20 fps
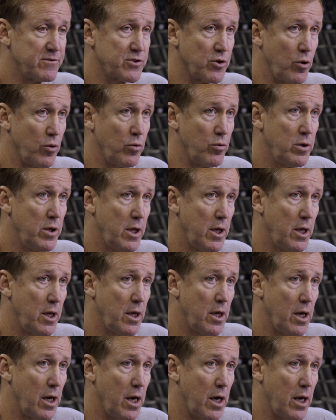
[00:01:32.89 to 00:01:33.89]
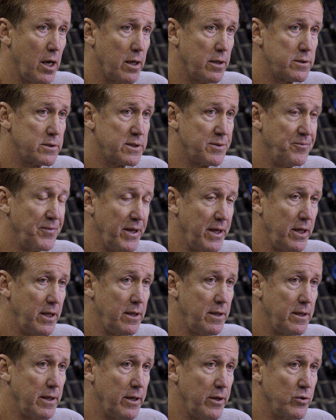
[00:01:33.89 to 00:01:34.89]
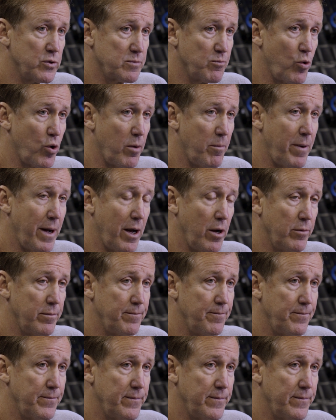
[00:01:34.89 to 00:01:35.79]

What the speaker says: So, to me, it was more about